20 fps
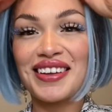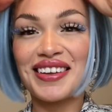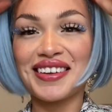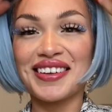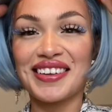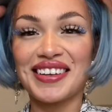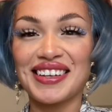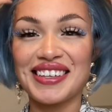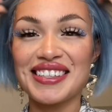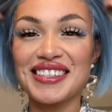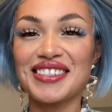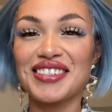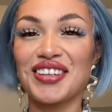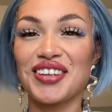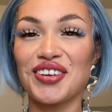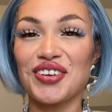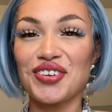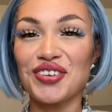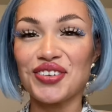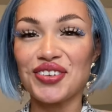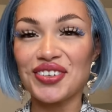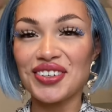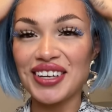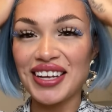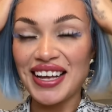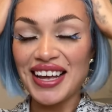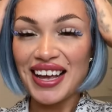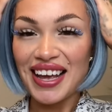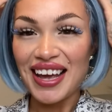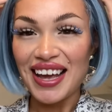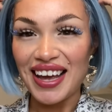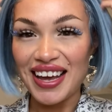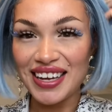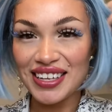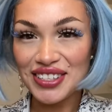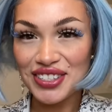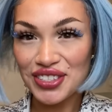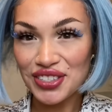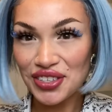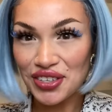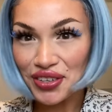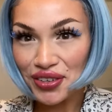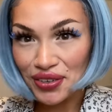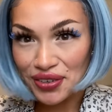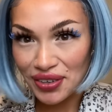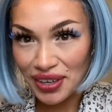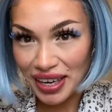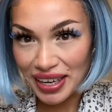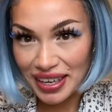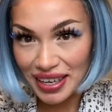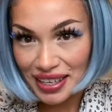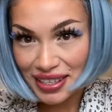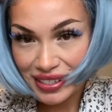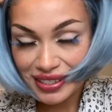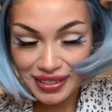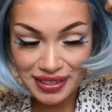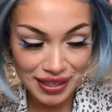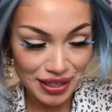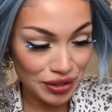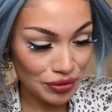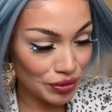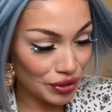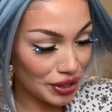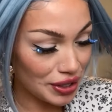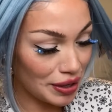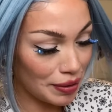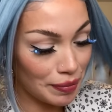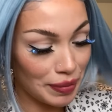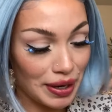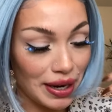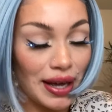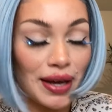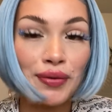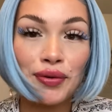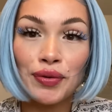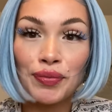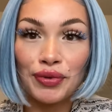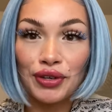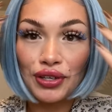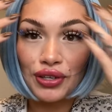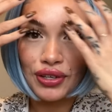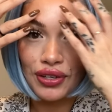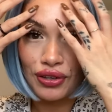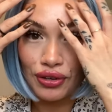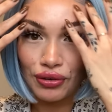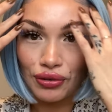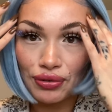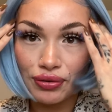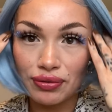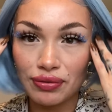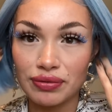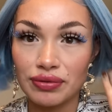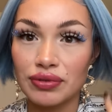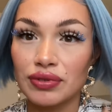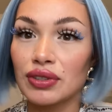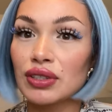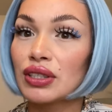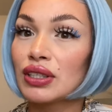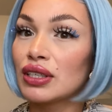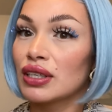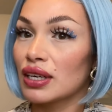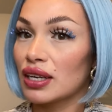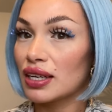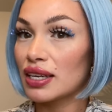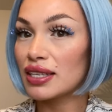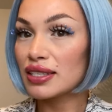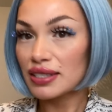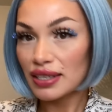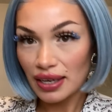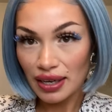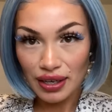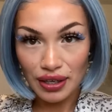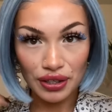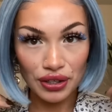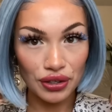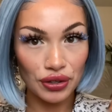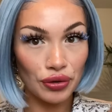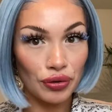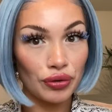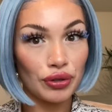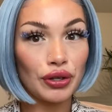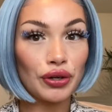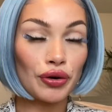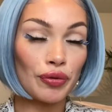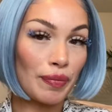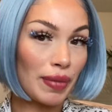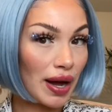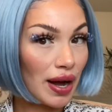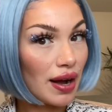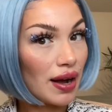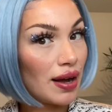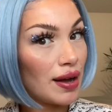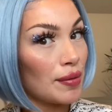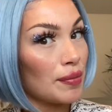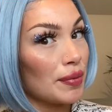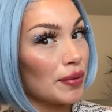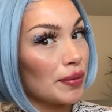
It's cute. It's cute. I guess this one in a black would be cute because it's like a cute little bob.